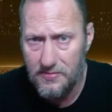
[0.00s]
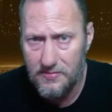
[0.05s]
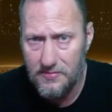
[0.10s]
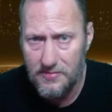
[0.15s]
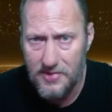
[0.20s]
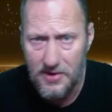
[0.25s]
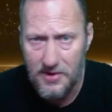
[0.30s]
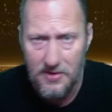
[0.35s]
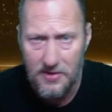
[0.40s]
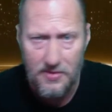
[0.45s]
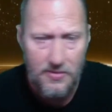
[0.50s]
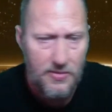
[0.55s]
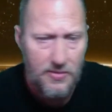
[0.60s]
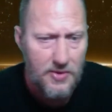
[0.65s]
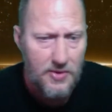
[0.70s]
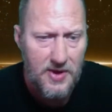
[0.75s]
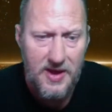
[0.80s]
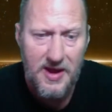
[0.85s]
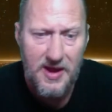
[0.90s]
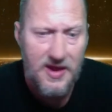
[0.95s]
you know,
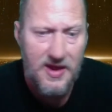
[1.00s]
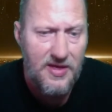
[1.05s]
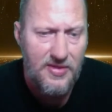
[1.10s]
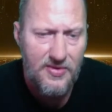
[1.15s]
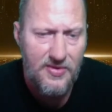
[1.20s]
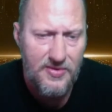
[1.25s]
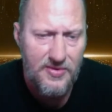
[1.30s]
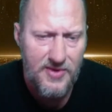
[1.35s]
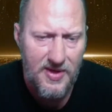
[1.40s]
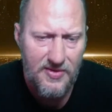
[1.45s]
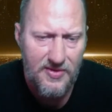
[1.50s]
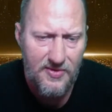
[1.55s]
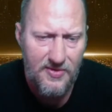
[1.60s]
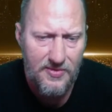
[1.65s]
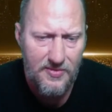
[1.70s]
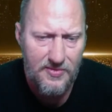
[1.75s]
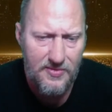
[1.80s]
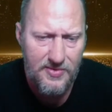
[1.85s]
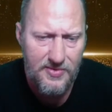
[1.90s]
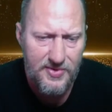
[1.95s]
any of those
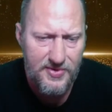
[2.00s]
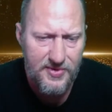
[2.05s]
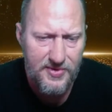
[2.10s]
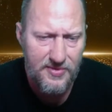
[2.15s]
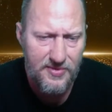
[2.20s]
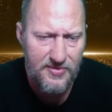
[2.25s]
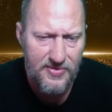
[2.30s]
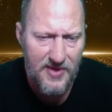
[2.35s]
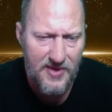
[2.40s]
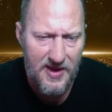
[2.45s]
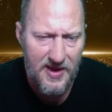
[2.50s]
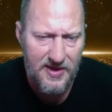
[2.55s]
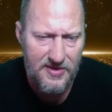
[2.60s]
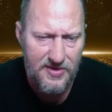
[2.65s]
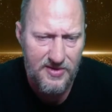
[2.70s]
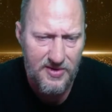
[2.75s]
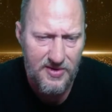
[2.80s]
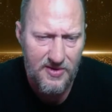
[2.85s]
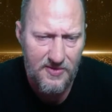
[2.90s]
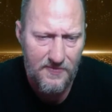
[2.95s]
other things,
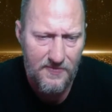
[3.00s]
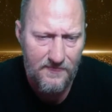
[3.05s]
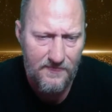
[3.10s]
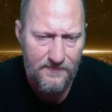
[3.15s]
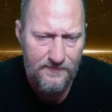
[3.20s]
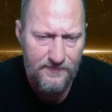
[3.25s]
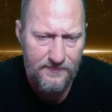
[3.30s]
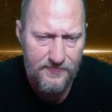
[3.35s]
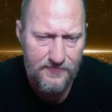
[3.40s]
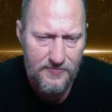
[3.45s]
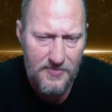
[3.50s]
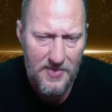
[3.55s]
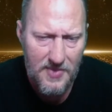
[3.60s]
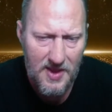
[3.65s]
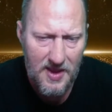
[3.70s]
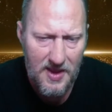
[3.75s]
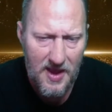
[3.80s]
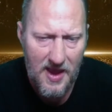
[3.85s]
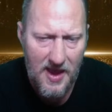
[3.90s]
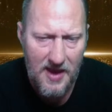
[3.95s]
you know,
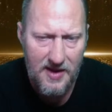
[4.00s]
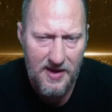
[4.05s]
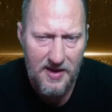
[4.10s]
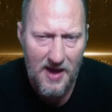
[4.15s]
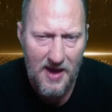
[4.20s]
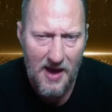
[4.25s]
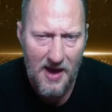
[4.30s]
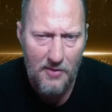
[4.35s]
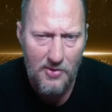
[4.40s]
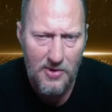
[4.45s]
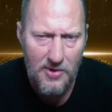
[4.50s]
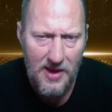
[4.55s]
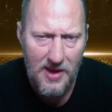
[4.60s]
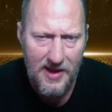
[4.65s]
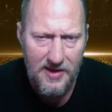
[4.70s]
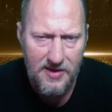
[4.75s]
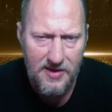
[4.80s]
and I will like